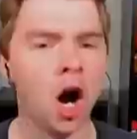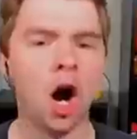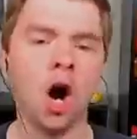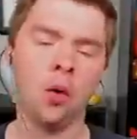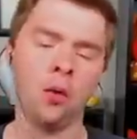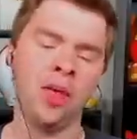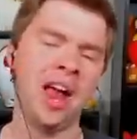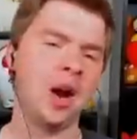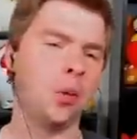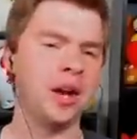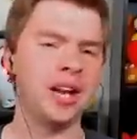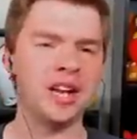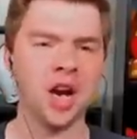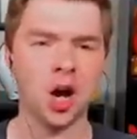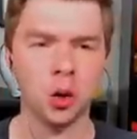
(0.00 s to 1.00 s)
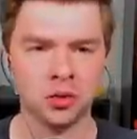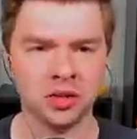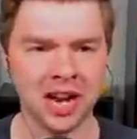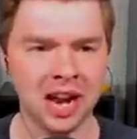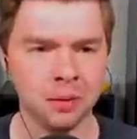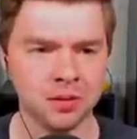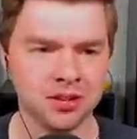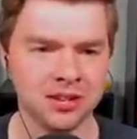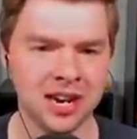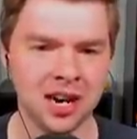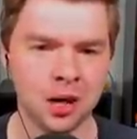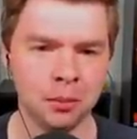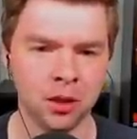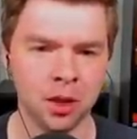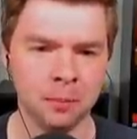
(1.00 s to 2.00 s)
Oh, there we go. Damp's a
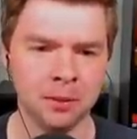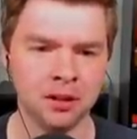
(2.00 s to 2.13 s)
terrible